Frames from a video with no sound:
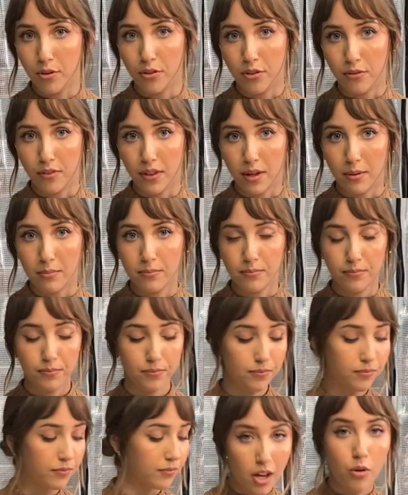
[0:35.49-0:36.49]
both of them.
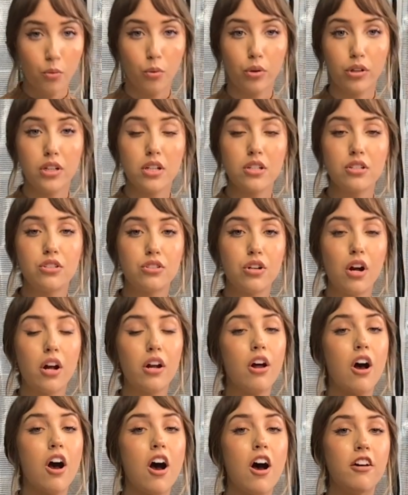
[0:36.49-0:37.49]
We're gonna
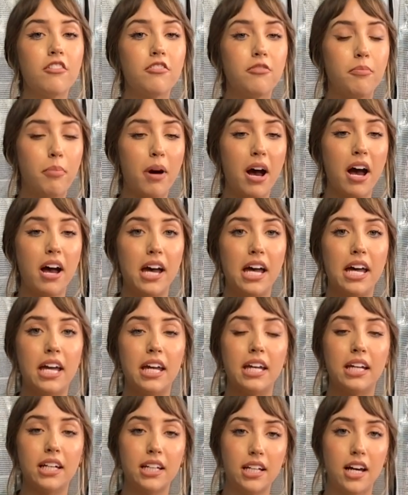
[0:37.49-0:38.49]
start off
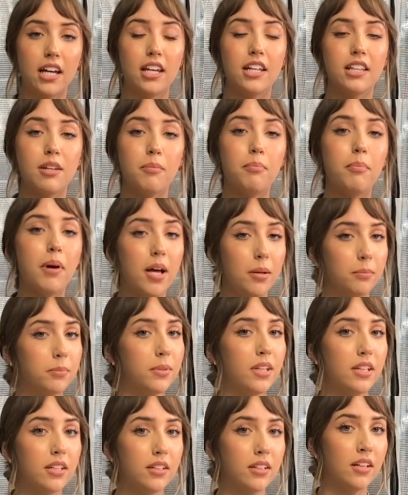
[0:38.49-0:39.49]
by cutting the
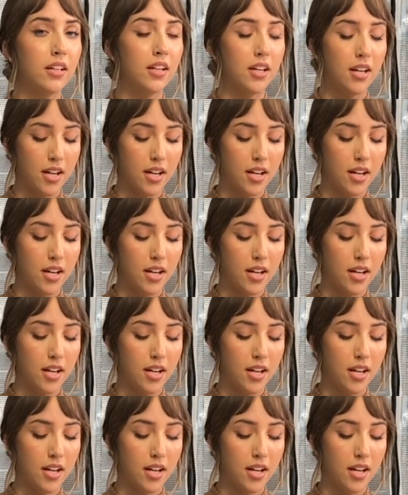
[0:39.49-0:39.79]
pumpkin,